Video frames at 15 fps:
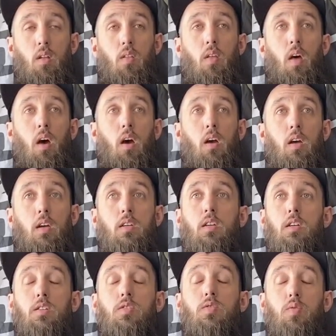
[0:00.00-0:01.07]
that it
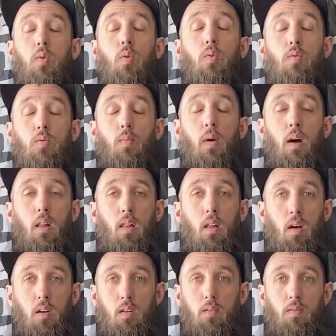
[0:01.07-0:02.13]
controlled my
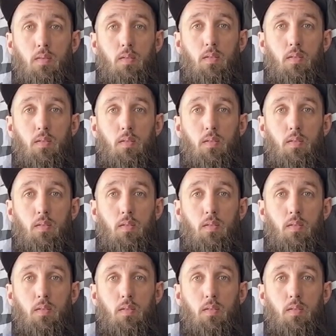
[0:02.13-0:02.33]
life.